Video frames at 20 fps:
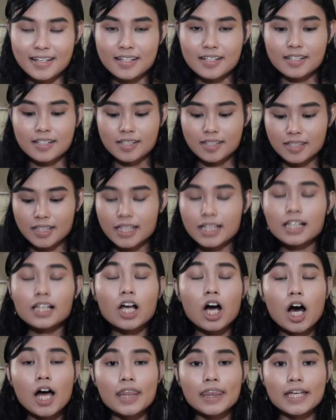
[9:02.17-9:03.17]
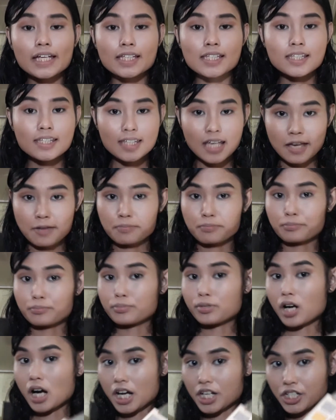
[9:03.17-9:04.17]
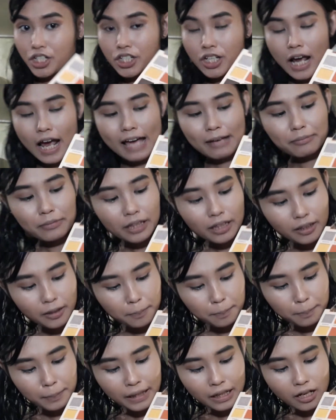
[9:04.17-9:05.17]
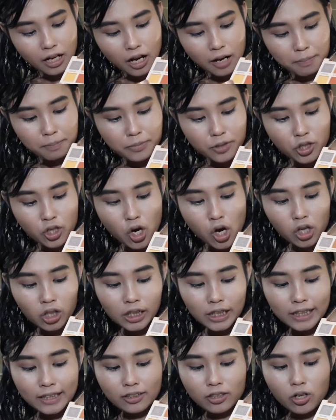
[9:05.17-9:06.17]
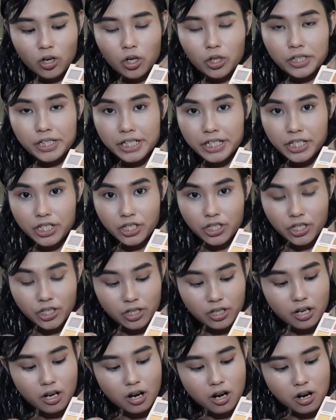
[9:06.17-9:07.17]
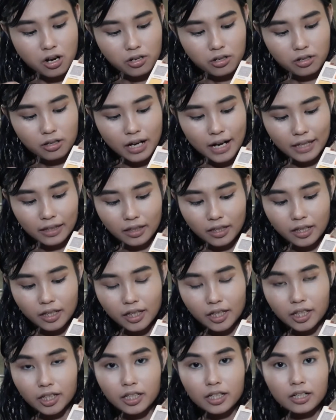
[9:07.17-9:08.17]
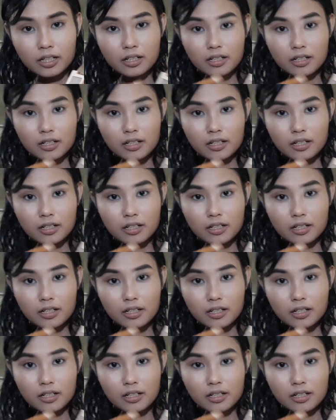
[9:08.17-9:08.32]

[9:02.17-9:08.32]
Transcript: Still on that same brush, I'm gonna pick up chocolate orange right here,